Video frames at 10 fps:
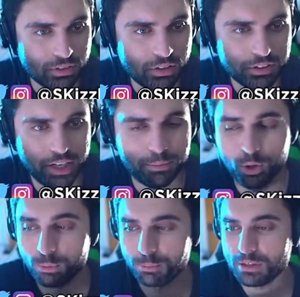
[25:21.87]
Oh damn,
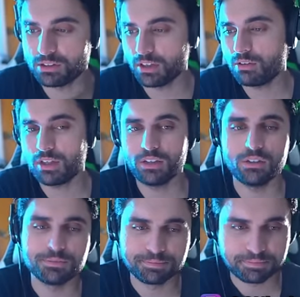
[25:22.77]
homie peacing out right
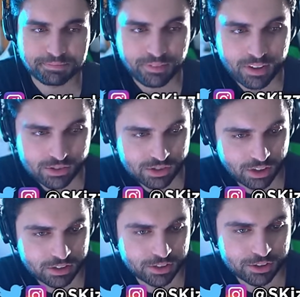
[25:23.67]
now.
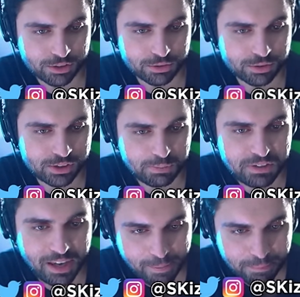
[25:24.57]
Stalker 2,
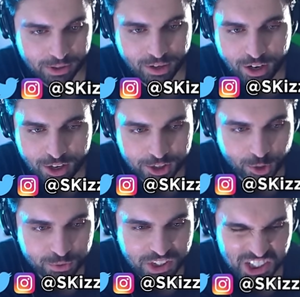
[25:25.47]
September, Heart
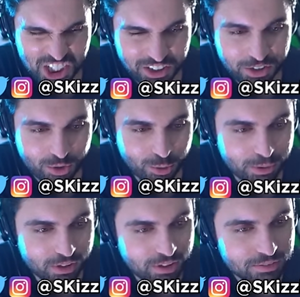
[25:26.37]
of the
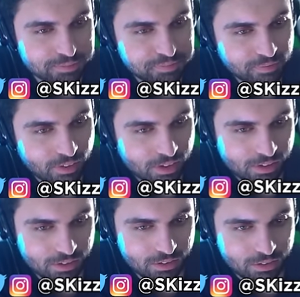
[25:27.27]
Chernobyl.
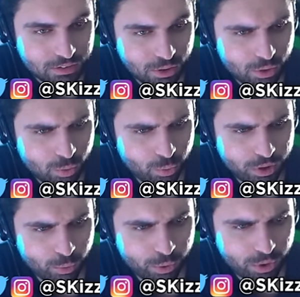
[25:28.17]
Oh,
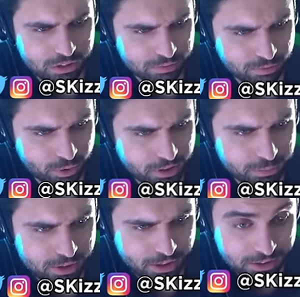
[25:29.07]
wait, wait, what? What
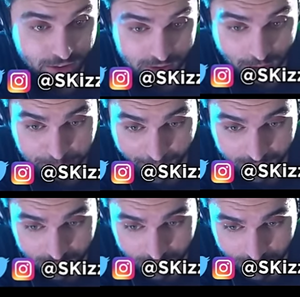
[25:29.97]
game is that? Is this
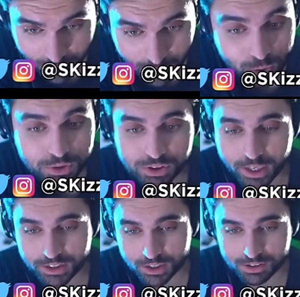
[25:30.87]
Abandoned? Ah, no, it's
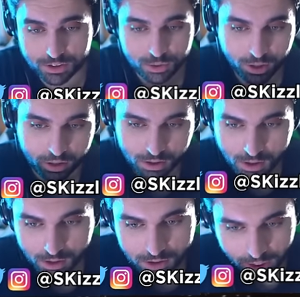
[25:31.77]
digested. Okay.
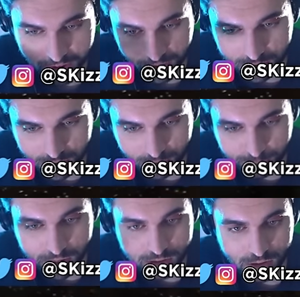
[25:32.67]
Digested,
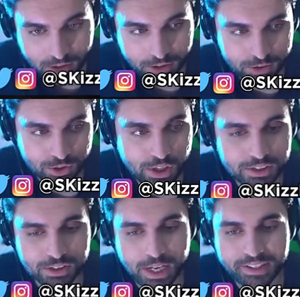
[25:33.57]
PC later to
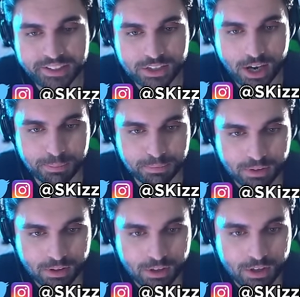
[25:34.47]
console. That, that's cap.
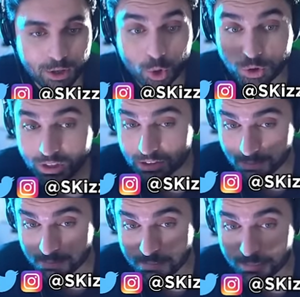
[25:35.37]
Yo, this
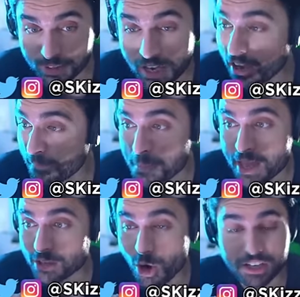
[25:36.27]
game.
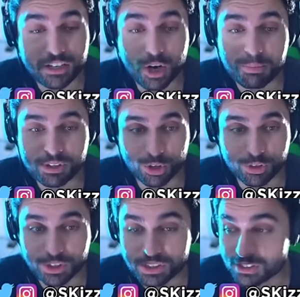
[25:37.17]
Yo, I cannot be the
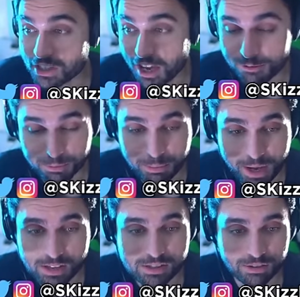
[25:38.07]
only one. This gave me
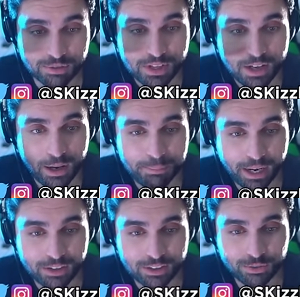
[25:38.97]
massive
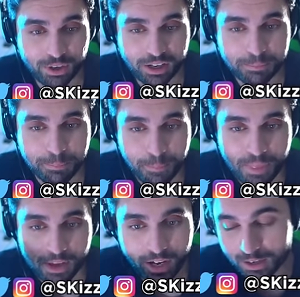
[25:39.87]
abandoned vibe.
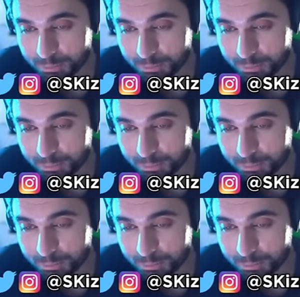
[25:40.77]
And